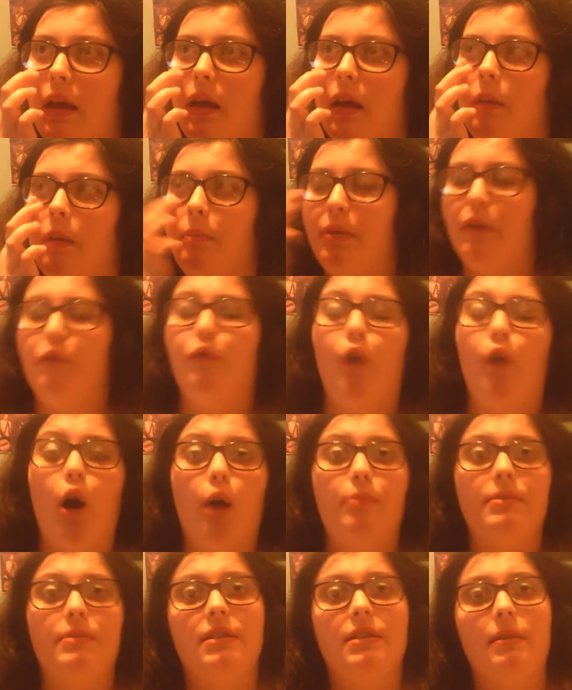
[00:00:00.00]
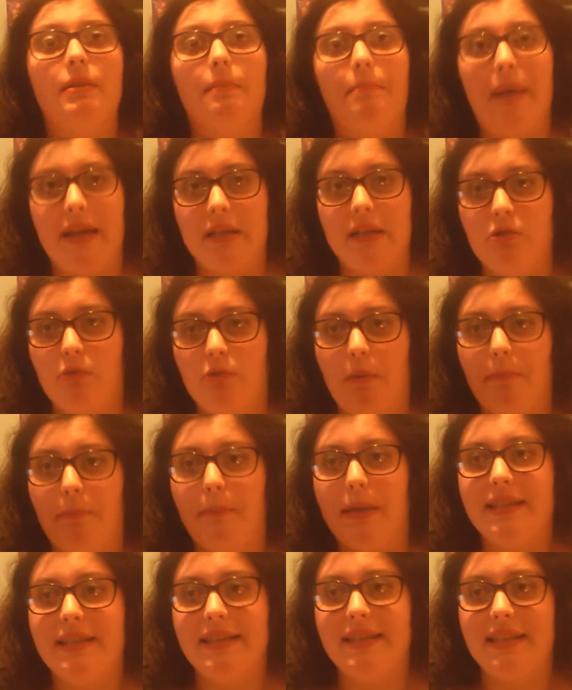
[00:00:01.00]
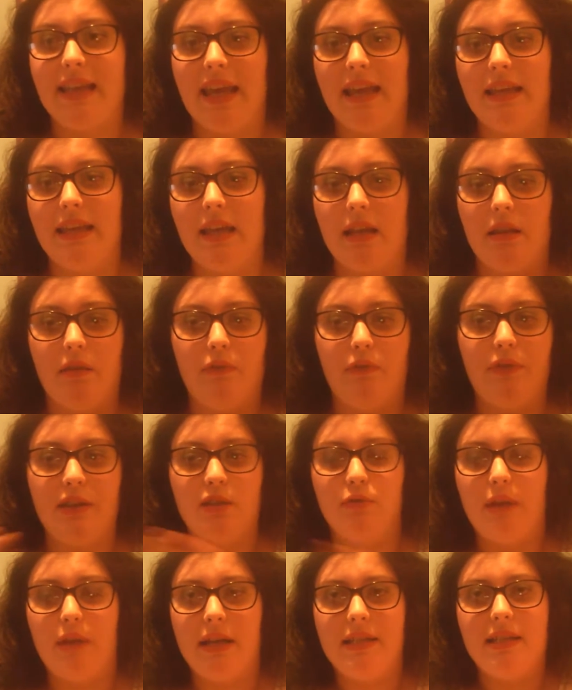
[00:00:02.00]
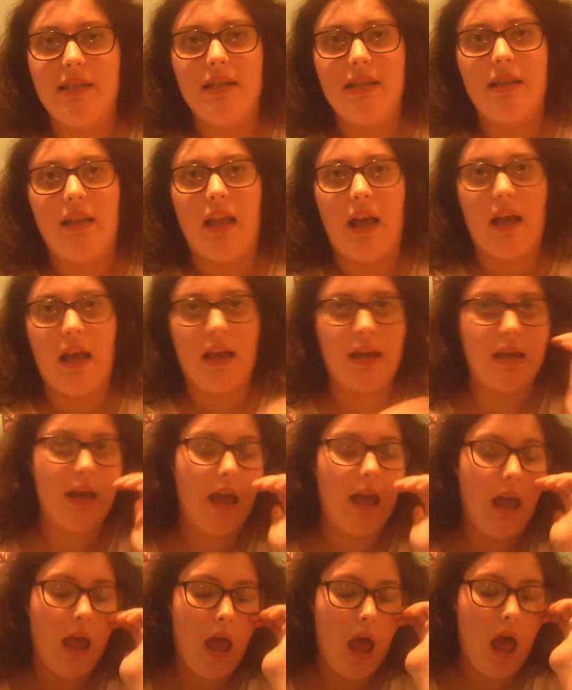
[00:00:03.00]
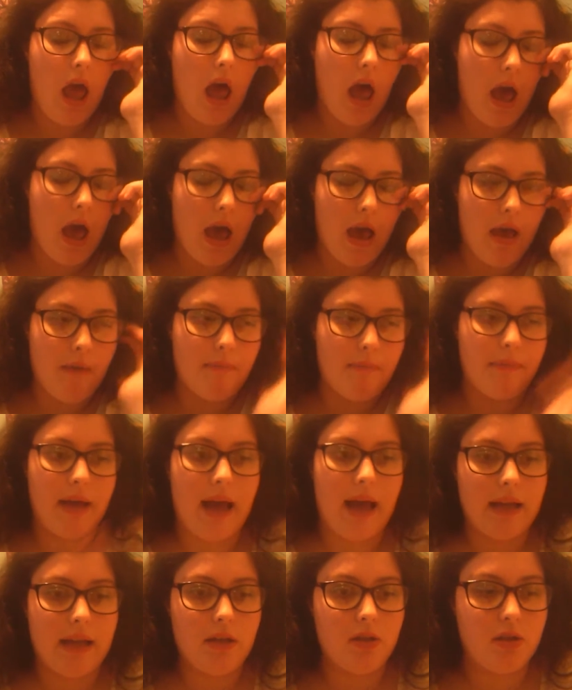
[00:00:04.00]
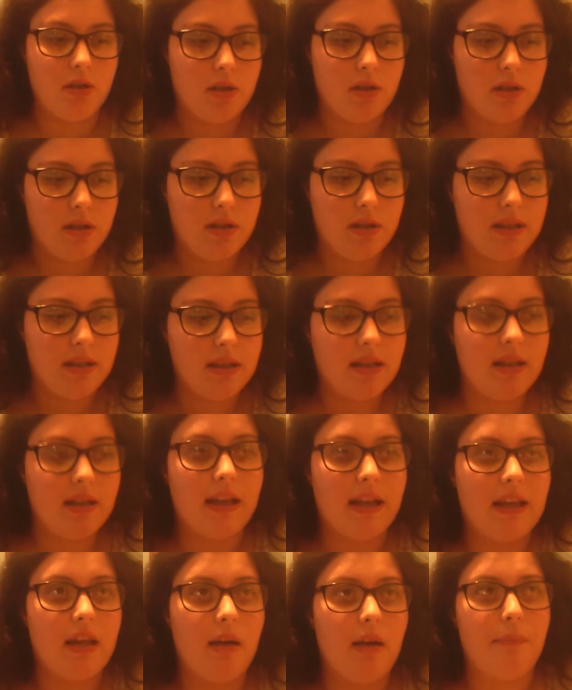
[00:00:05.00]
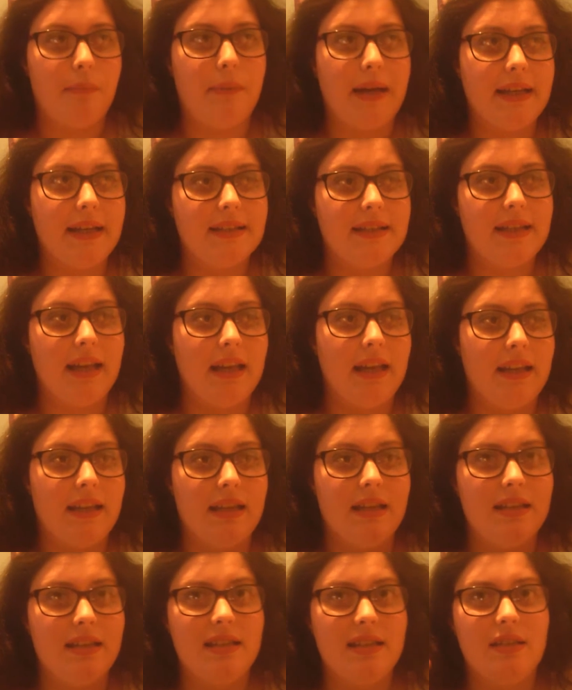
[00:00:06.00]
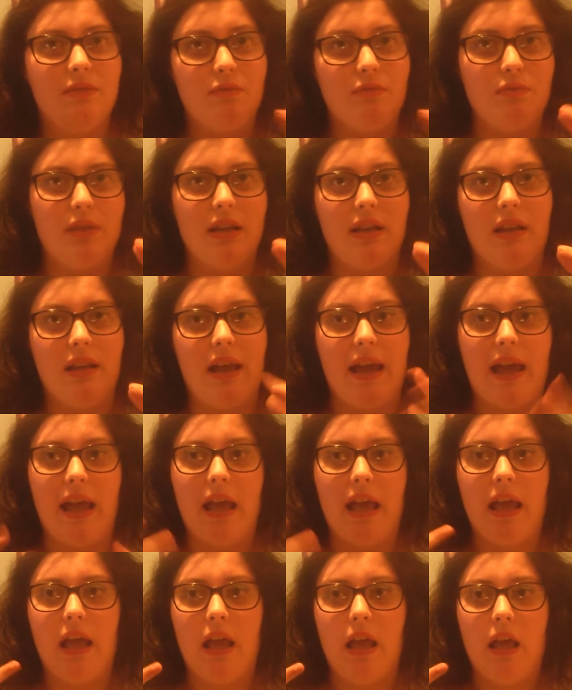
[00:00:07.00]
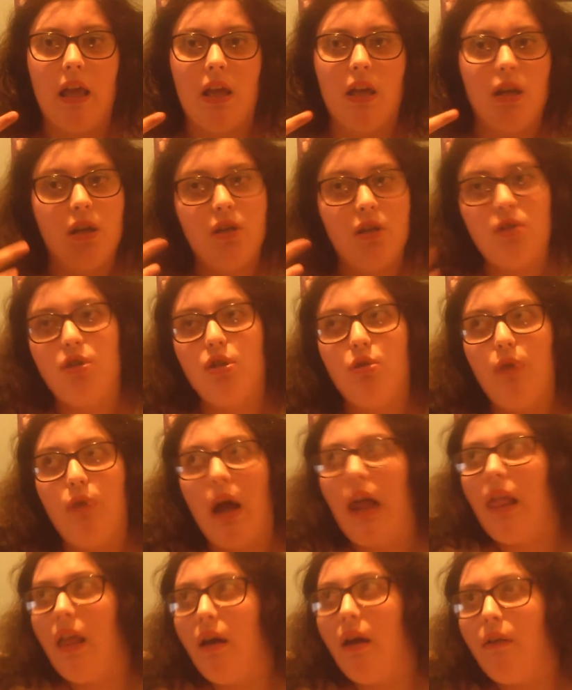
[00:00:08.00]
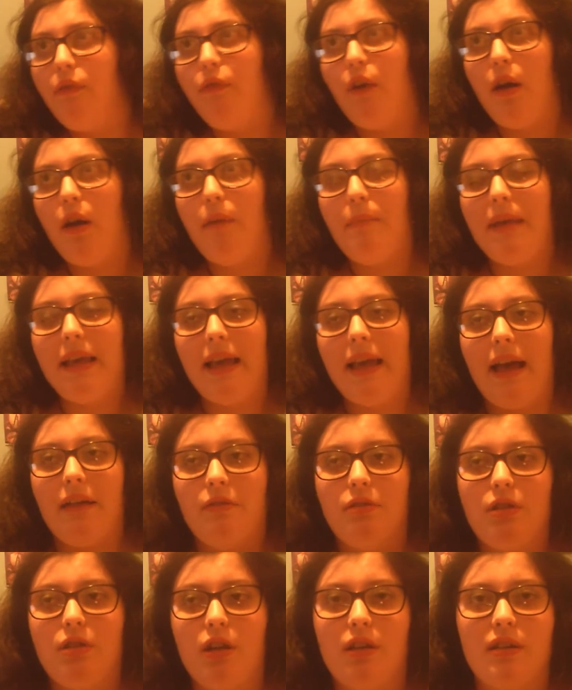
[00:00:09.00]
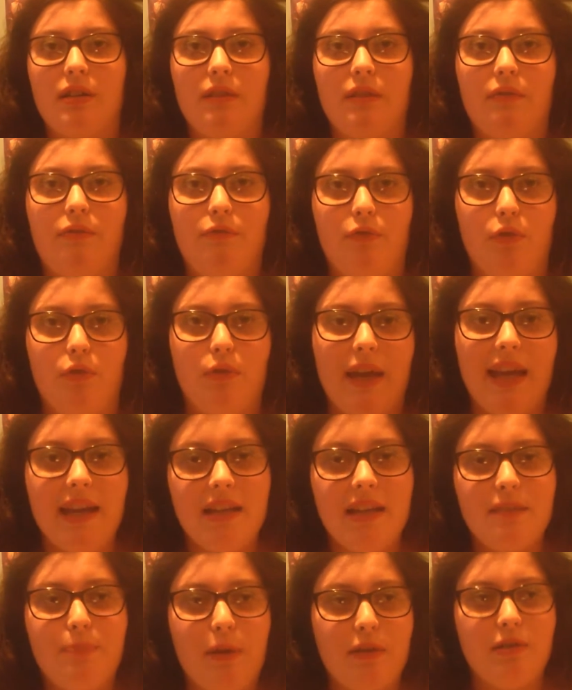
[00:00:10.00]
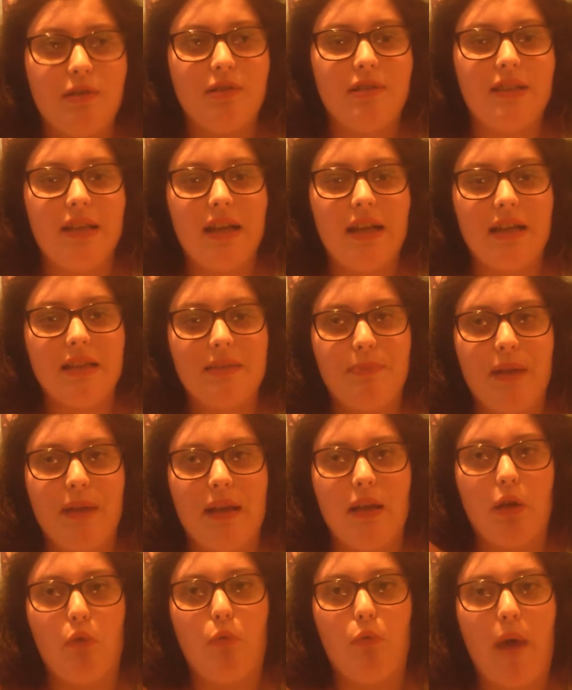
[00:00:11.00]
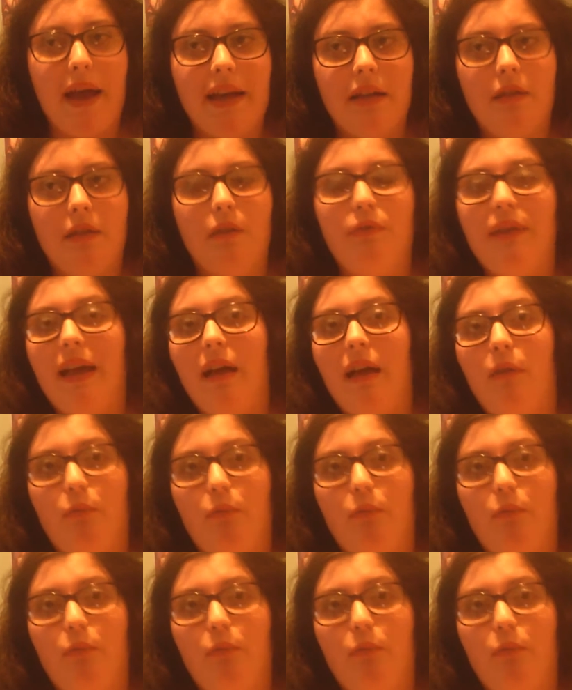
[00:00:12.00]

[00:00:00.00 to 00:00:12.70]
performed better on my skin, and the things that I didn't like, I just didn't like it on my skin and it didn't really do a lot for me. I'll talk through each product, explain why I love it and